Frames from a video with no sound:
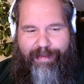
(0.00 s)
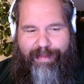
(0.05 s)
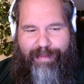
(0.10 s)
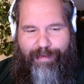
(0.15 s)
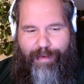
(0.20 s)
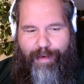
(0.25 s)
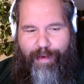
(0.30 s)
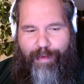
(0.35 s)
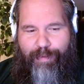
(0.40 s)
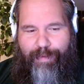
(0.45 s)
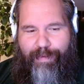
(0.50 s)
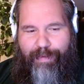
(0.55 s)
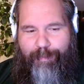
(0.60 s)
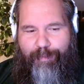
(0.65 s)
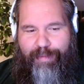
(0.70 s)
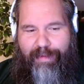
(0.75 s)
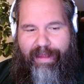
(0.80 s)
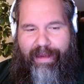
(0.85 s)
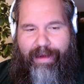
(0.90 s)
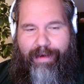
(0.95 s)
But there are
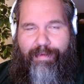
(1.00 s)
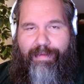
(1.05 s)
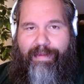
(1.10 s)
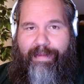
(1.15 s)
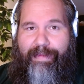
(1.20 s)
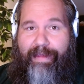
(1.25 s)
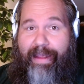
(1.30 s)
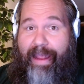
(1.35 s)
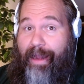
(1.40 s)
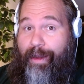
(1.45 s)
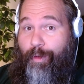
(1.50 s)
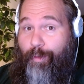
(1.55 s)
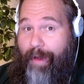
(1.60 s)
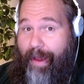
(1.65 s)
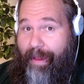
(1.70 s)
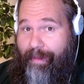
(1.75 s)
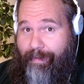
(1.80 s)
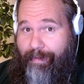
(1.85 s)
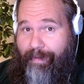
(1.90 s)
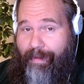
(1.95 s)
some players on the
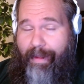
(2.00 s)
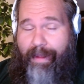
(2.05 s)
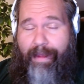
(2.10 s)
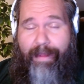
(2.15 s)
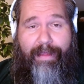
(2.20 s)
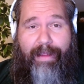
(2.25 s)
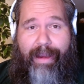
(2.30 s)
Alouettes